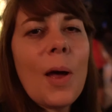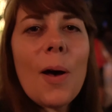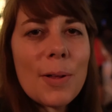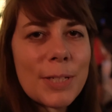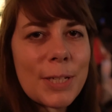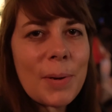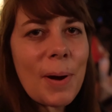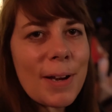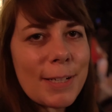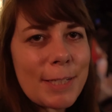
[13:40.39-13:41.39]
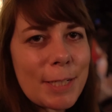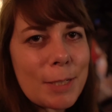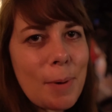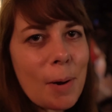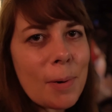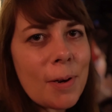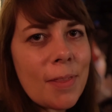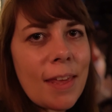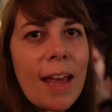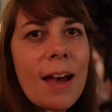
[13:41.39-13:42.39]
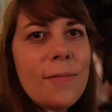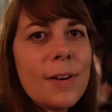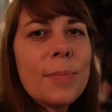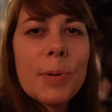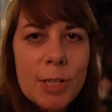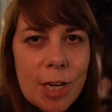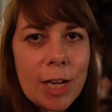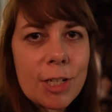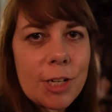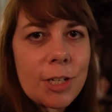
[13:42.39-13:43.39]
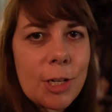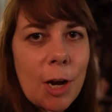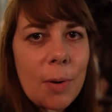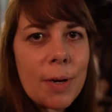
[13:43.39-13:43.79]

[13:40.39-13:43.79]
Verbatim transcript: Also on It's a Small World, they have a projection show.